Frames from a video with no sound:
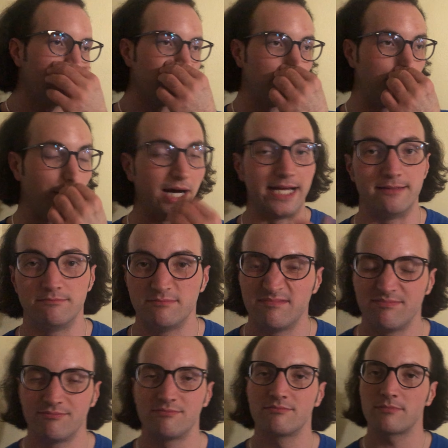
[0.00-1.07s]
But
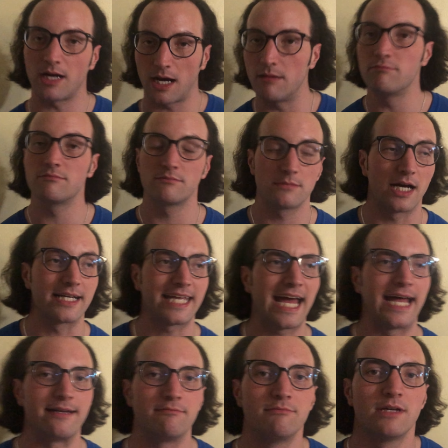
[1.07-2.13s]

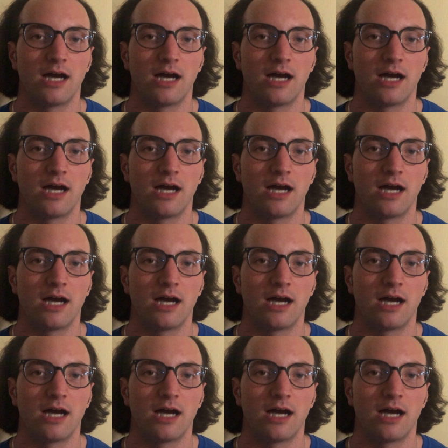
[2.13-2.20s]
Again,